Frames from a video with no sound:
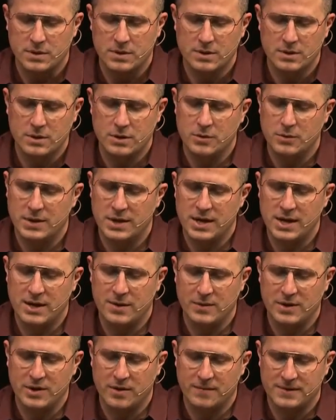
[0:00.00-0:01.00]
And you and
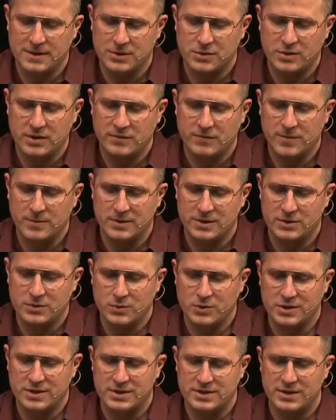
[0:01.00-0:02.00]
I, we often drink from the
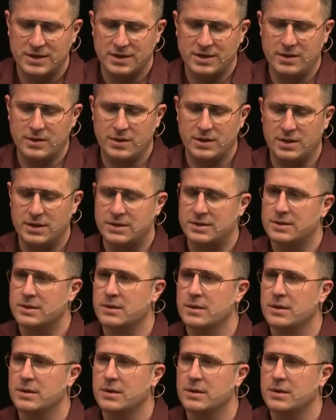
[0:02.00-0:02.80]
sources that kill us